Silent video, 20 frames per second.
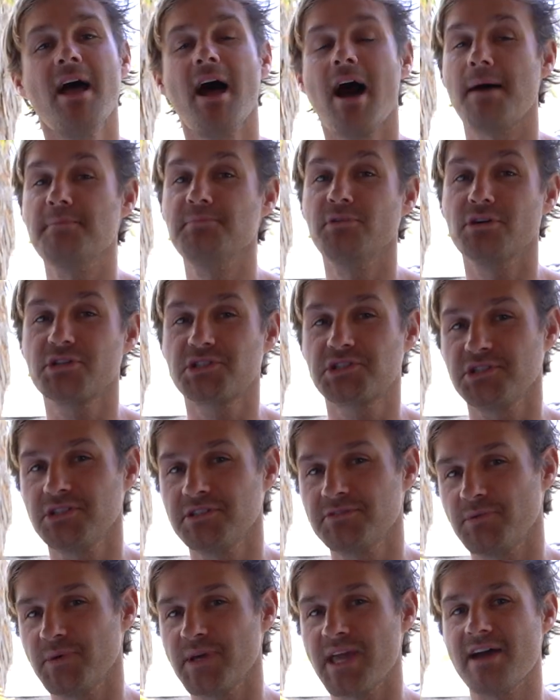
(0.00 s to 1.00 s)
I'm not sure
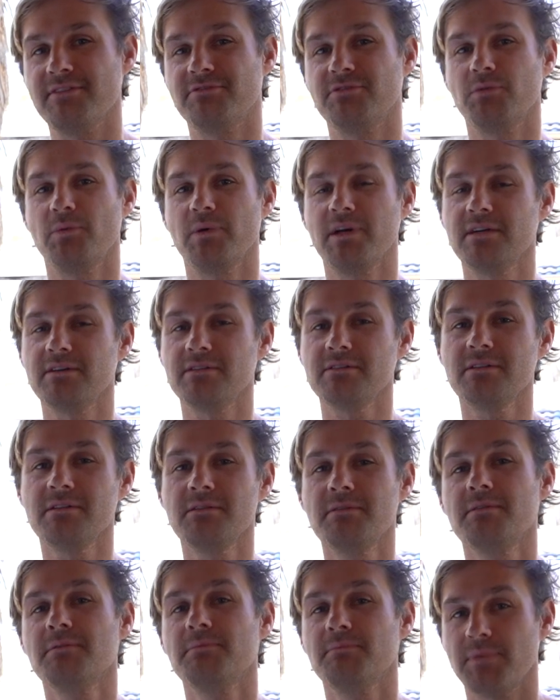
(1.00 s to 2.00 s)
if we ever will,
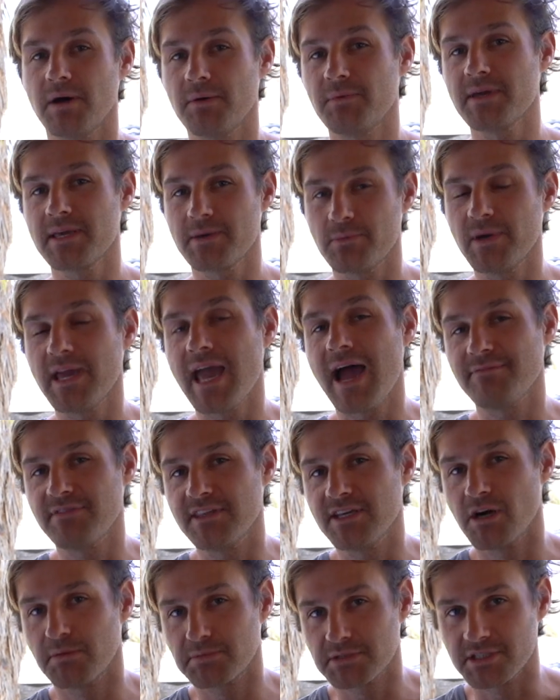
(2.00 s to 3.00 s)
but we have
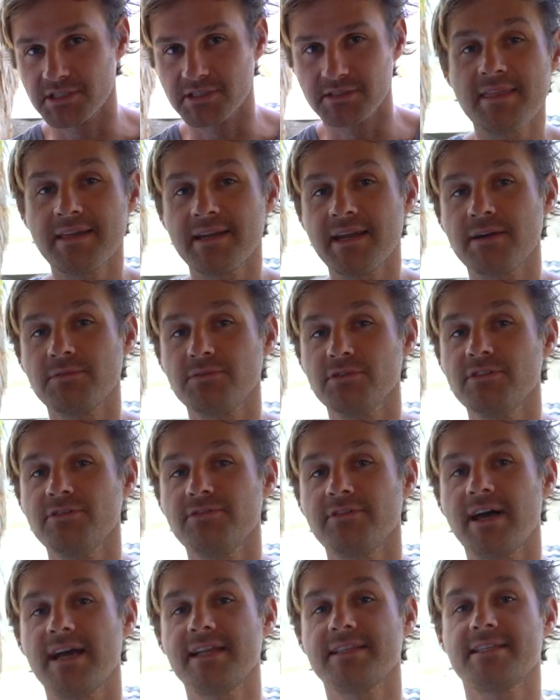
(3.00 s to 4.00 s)
the option. The way that our
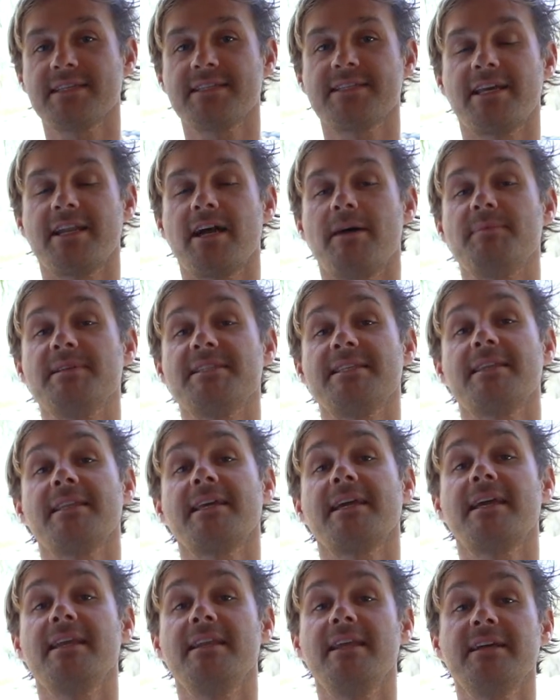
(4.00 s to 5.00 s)
roof lights are set up is that they're
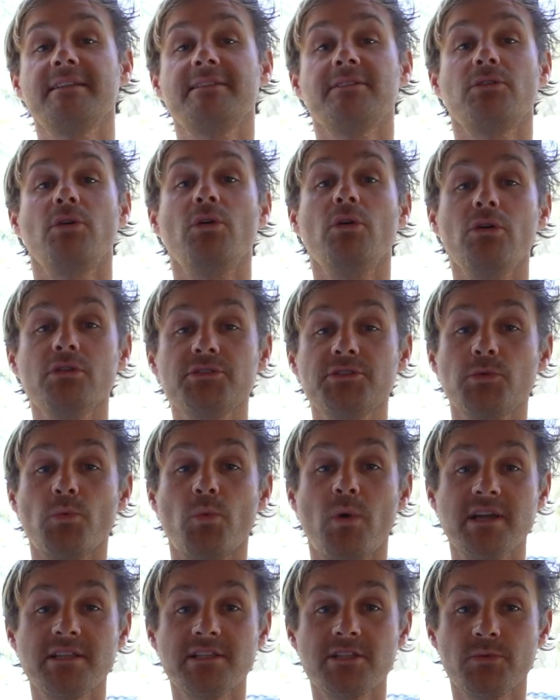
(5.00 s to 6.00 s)
connected all to
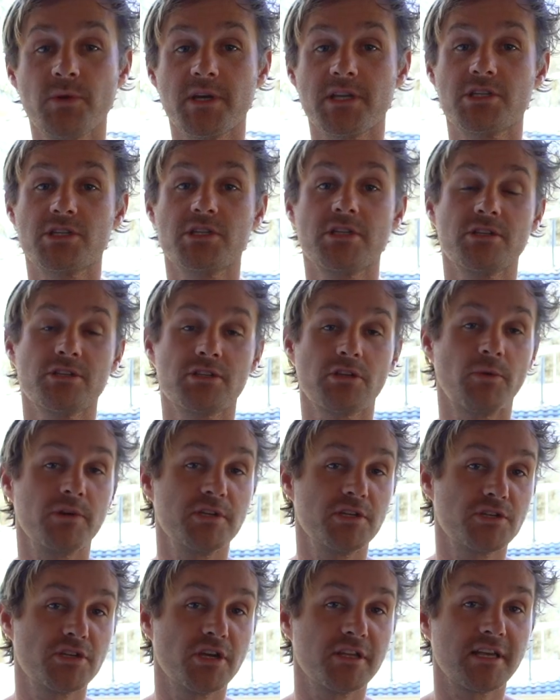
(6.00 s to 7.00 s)
one switch. So when
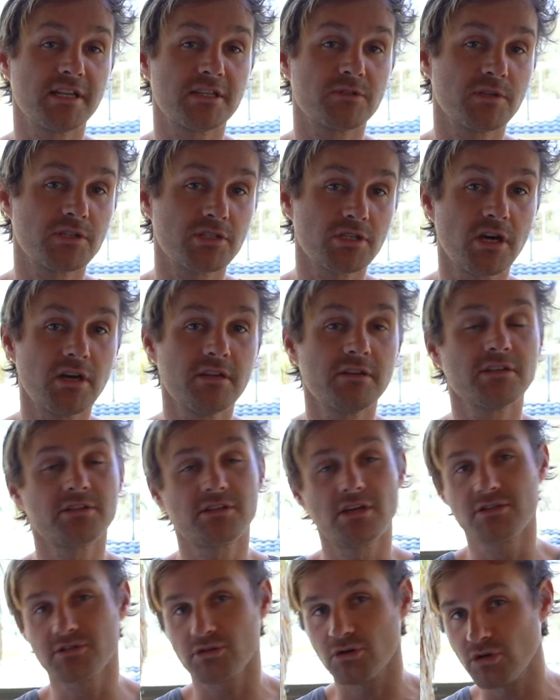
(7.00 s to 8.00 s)
you turn that switch on, it
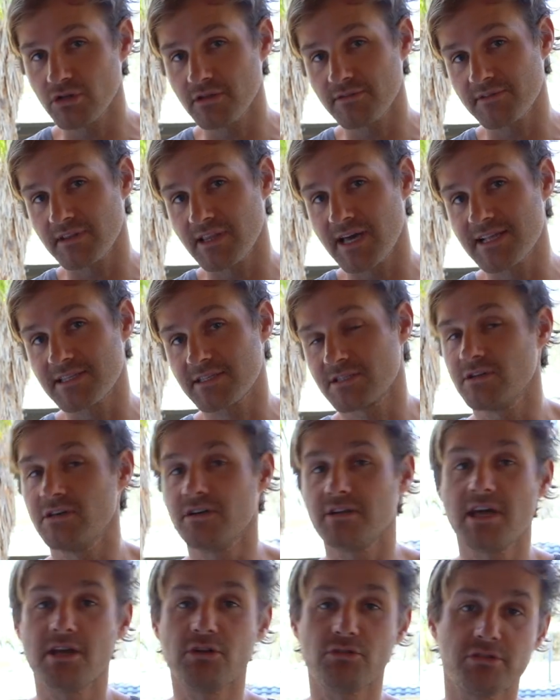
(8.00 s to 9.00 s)
turns all of the lights
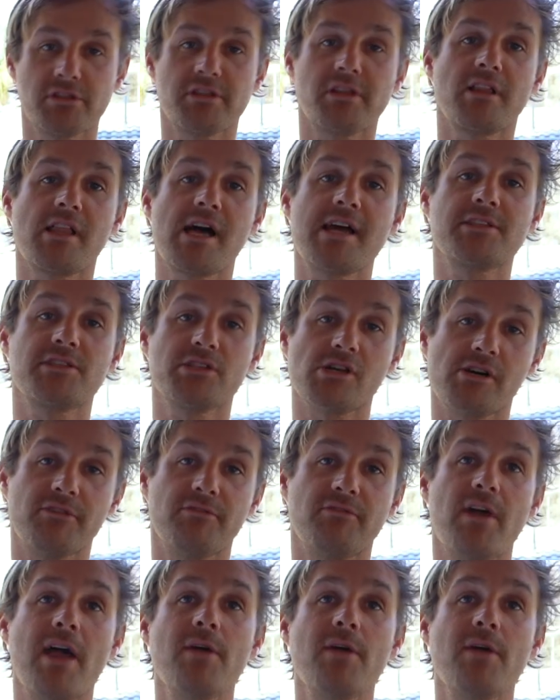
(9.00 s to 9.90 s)
on and all of the lights off.